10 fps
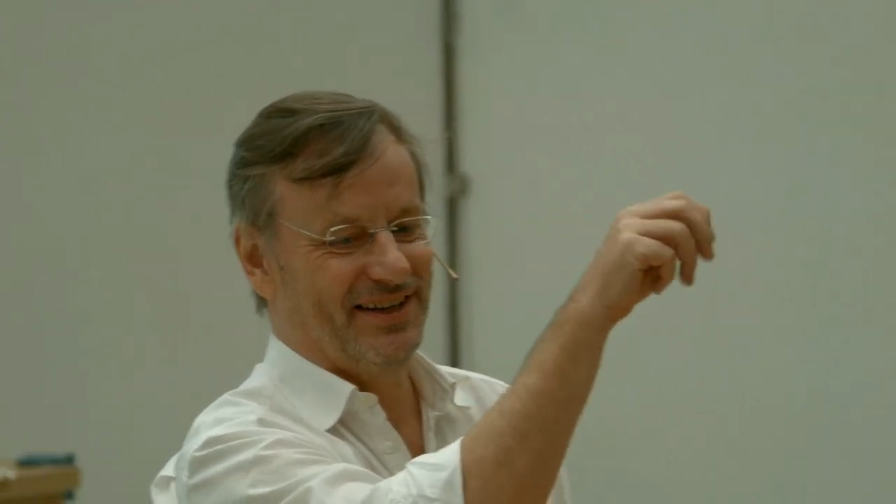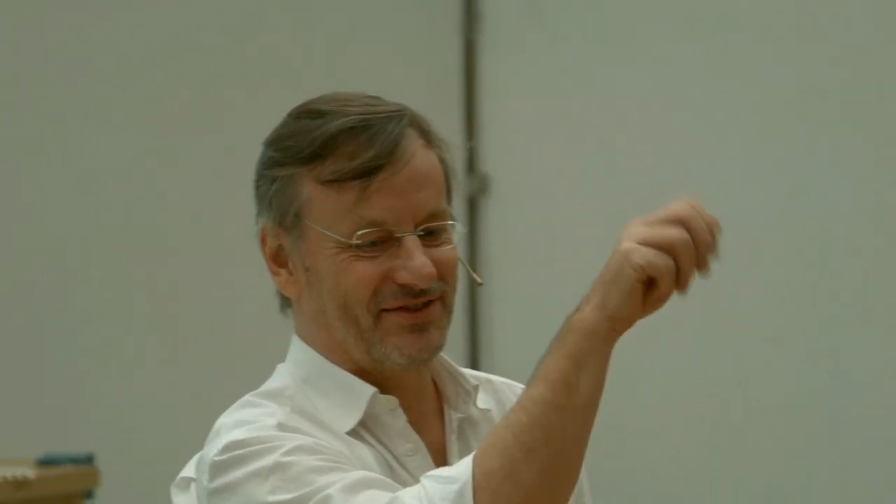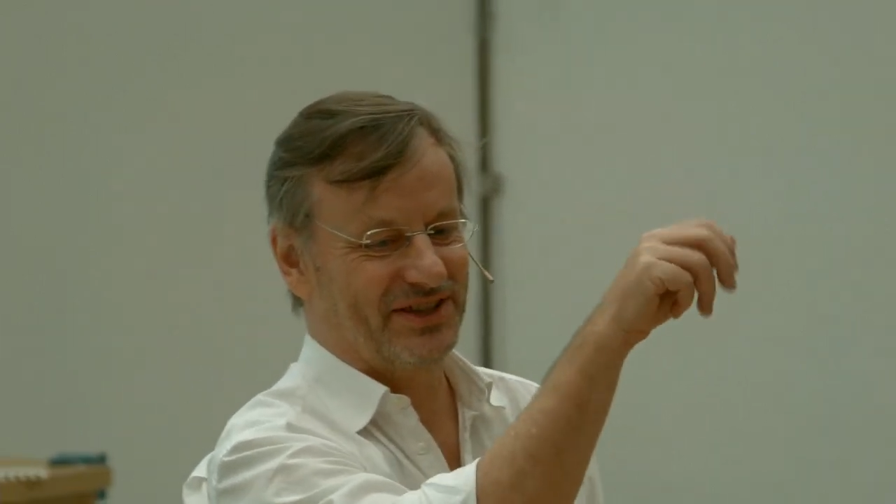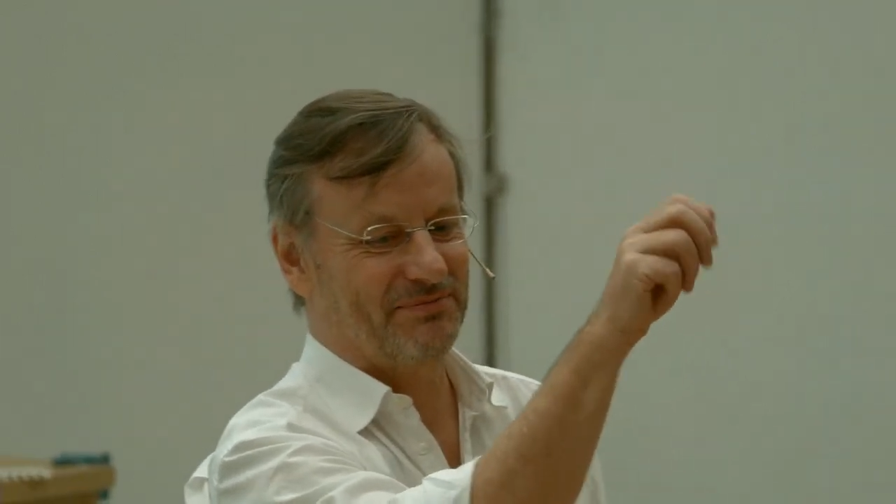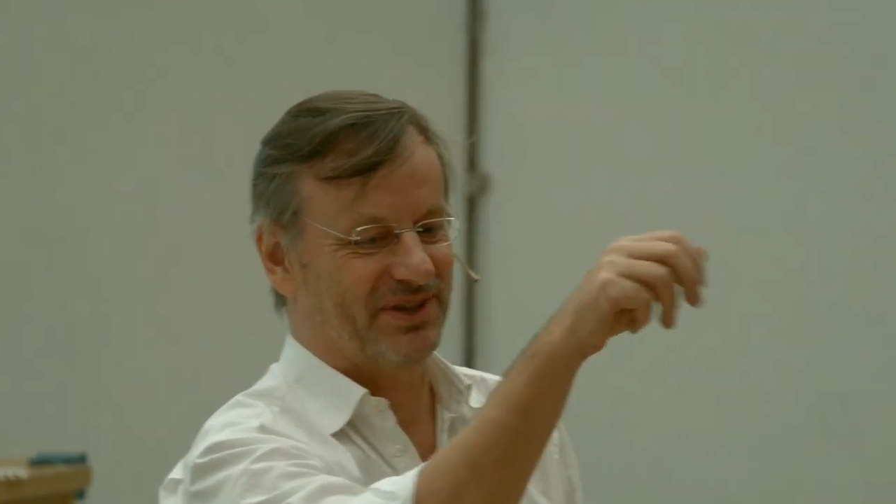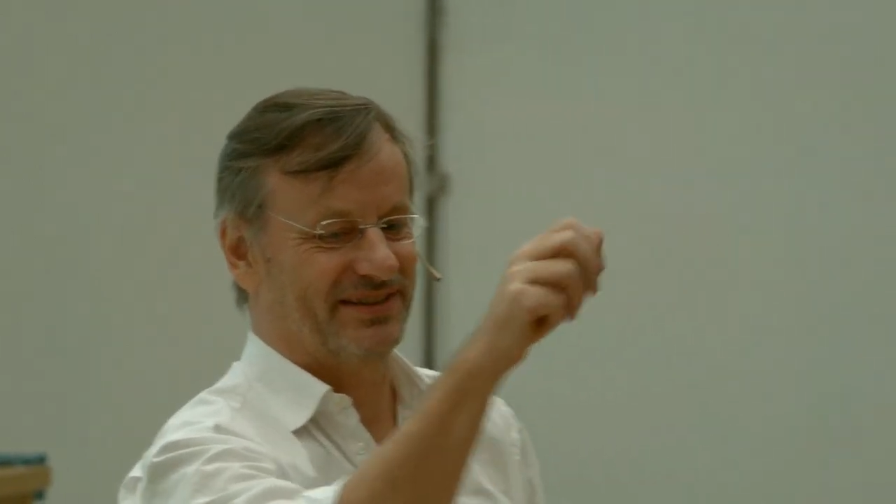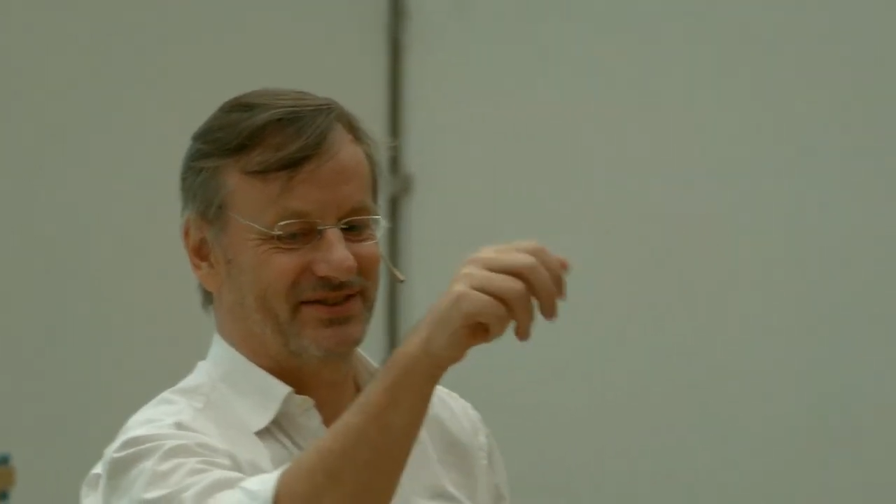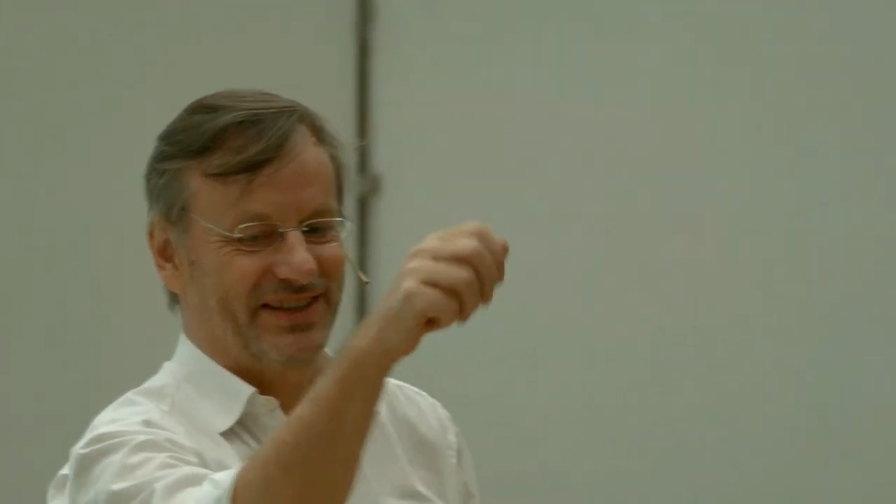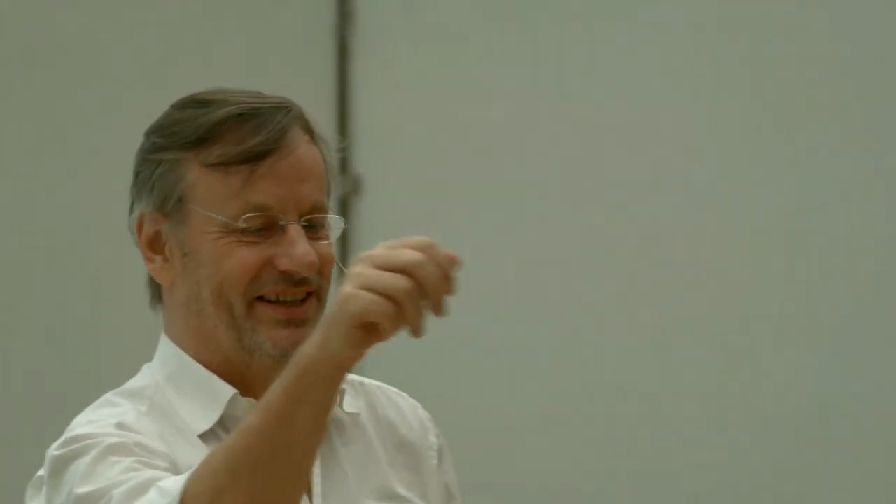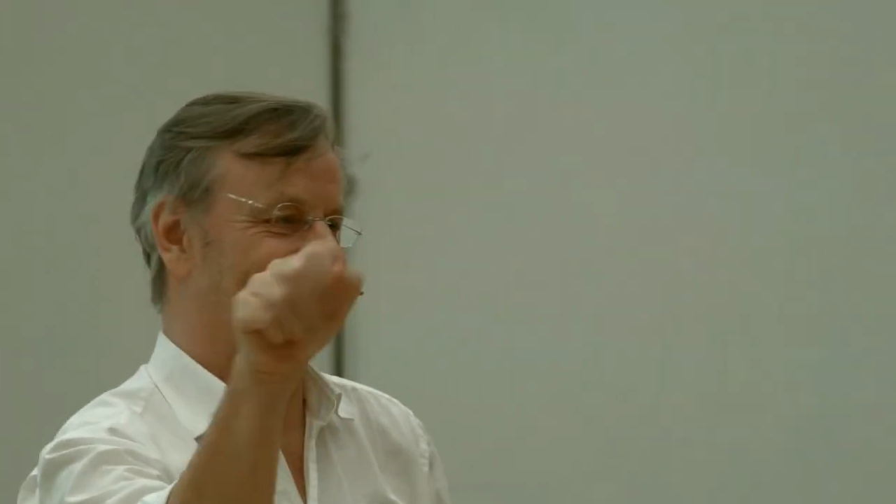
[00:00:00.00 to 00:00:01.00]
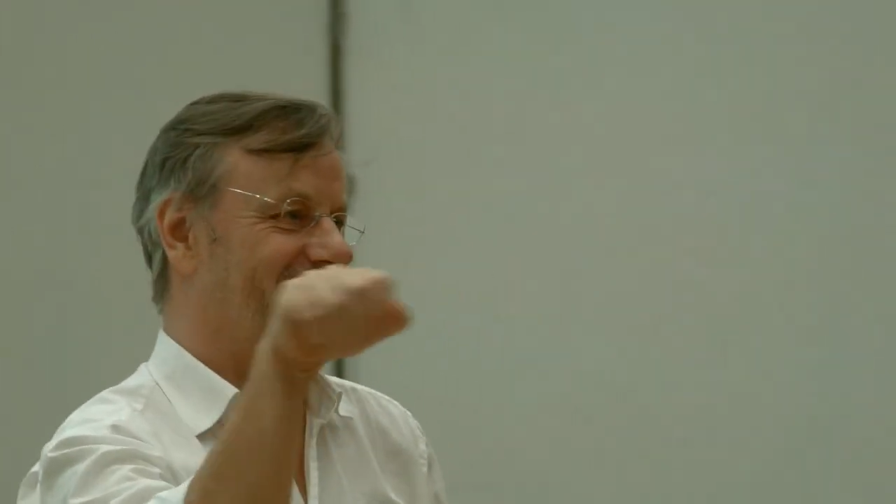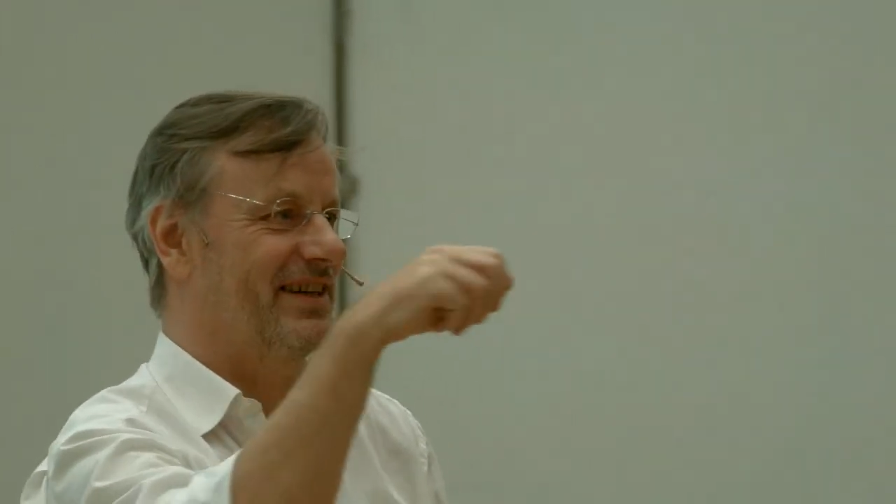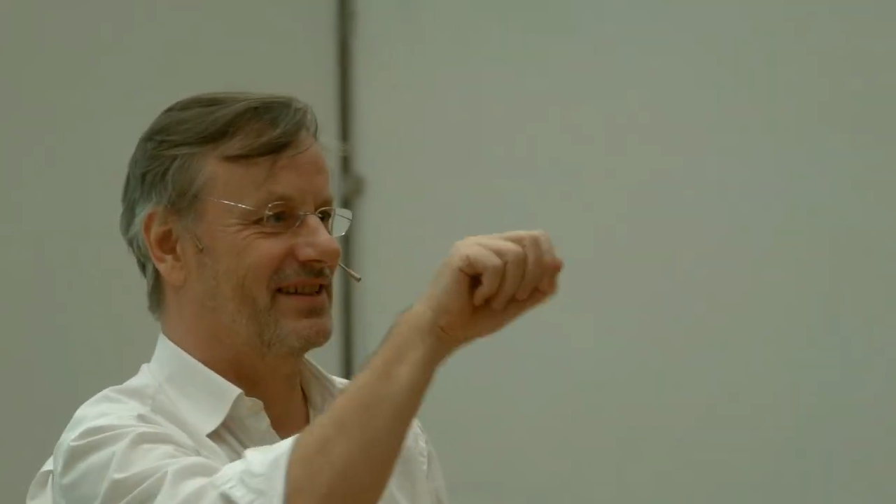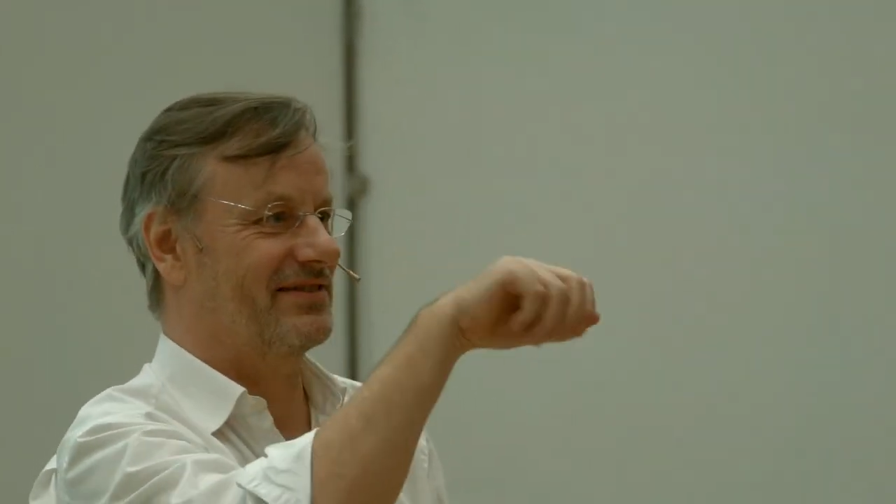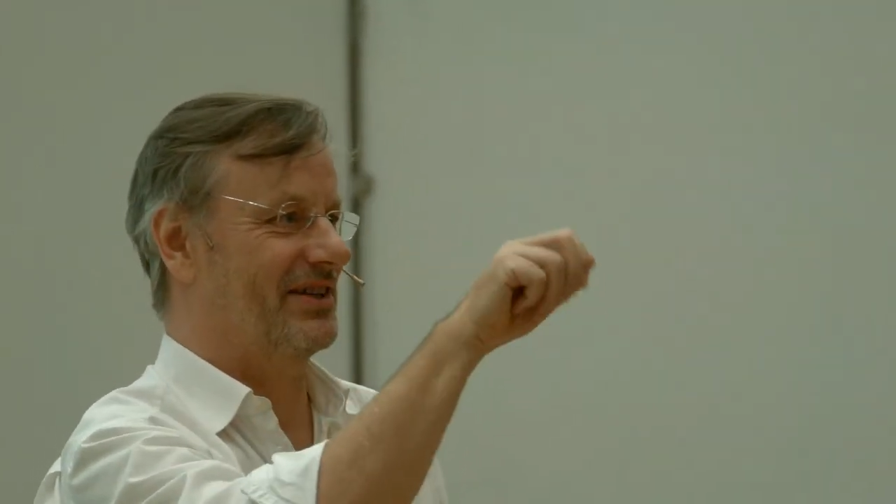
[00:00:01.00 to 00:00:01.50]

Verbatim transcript: 3 plus 3 is 6,